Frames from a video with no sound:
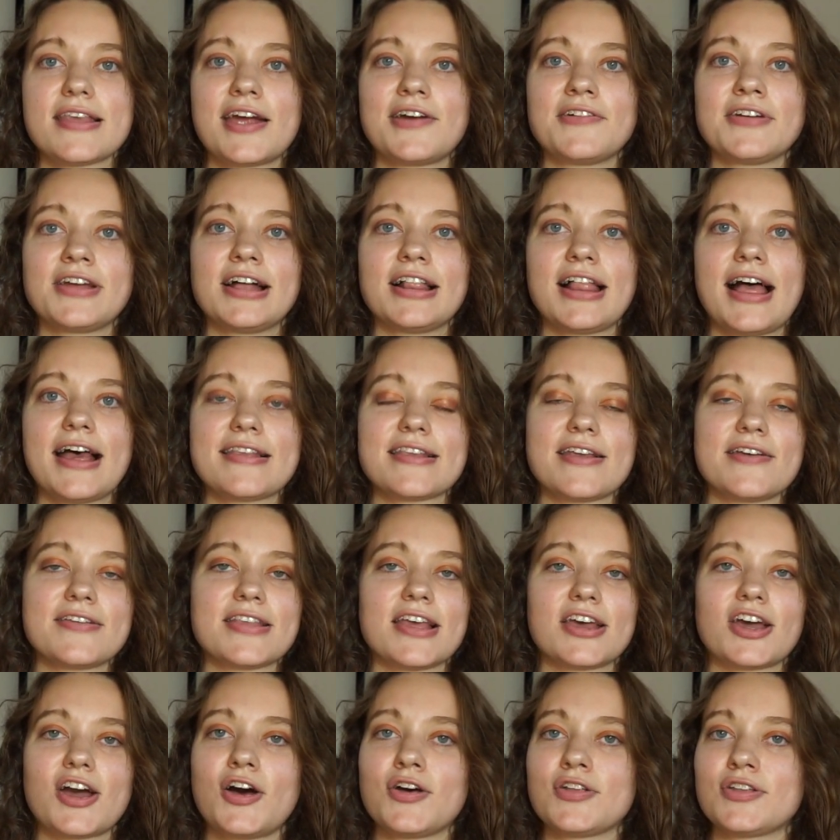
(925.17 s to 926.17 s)
I realized, I was
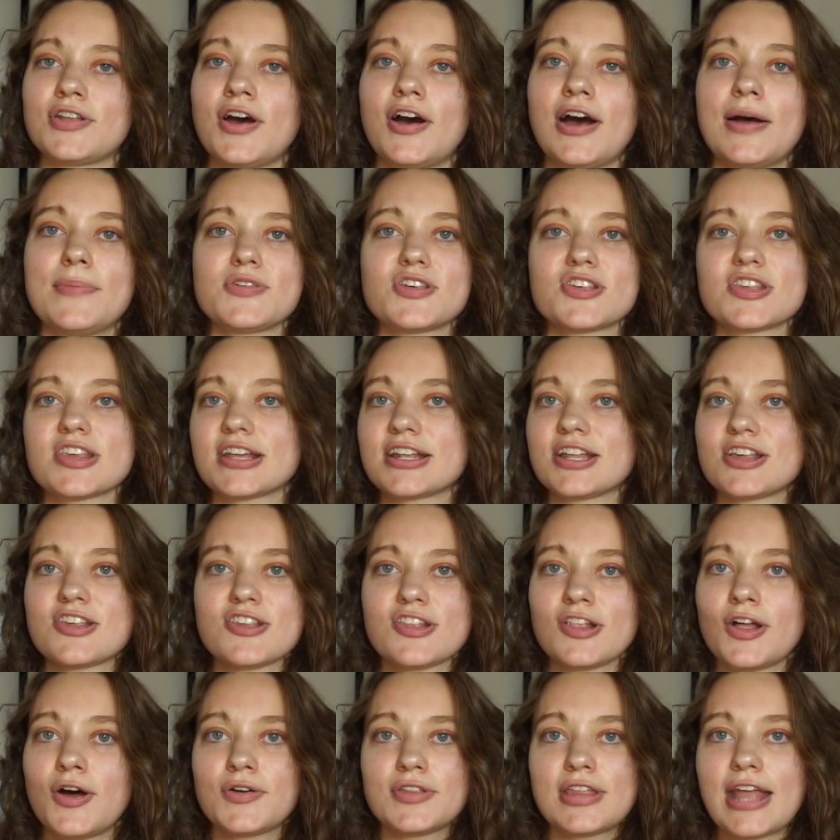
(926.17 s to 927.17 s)
like, oh no, I'm just gonna
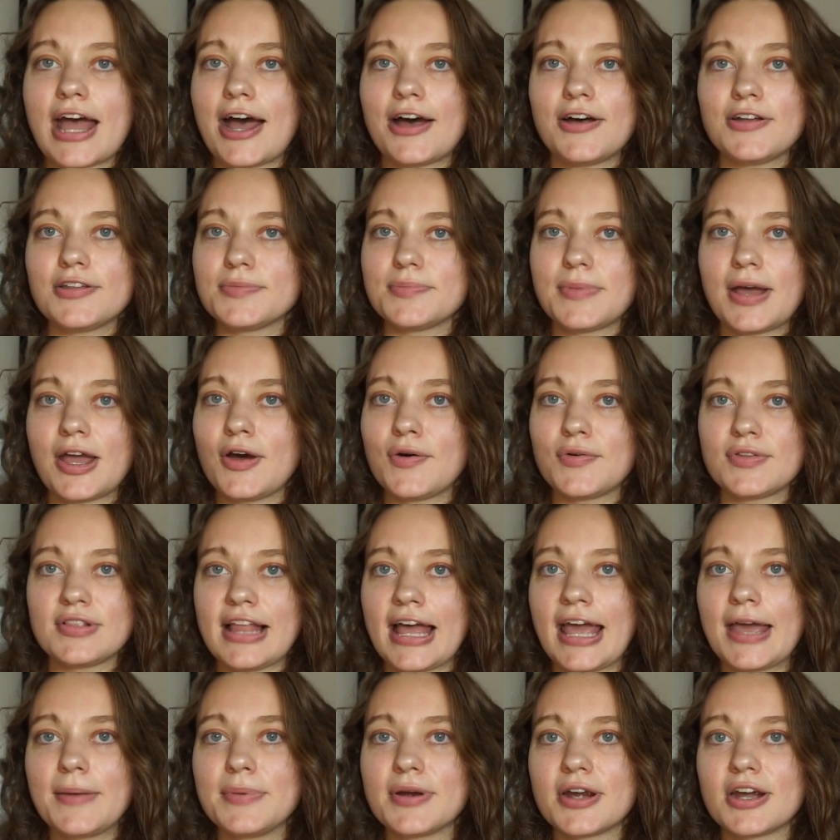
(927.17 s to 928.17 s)
slow down my own
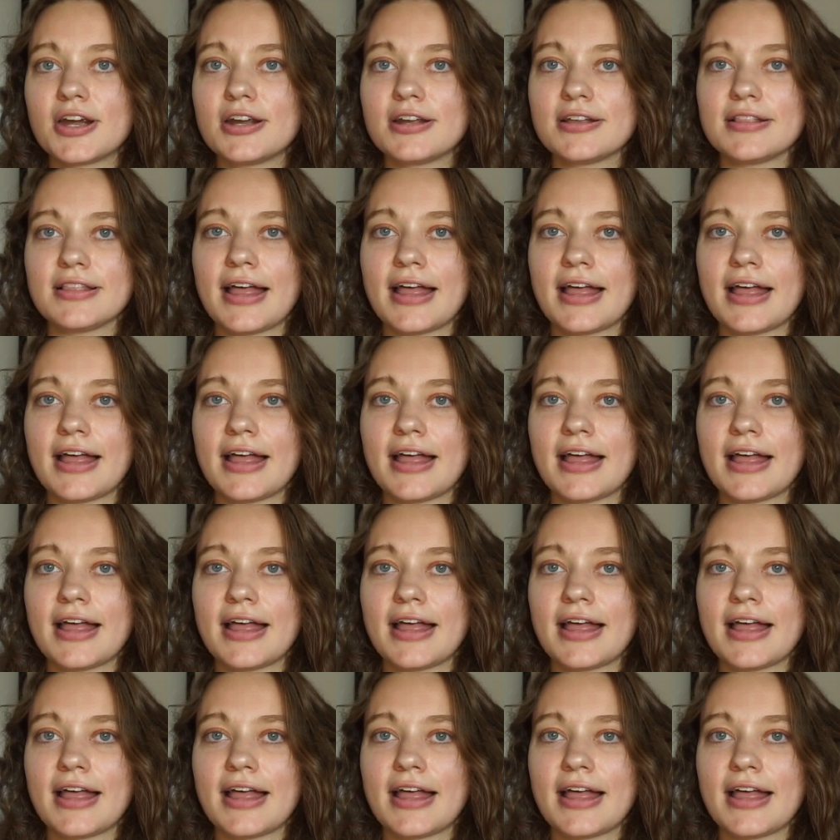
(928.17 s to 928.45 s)
labor,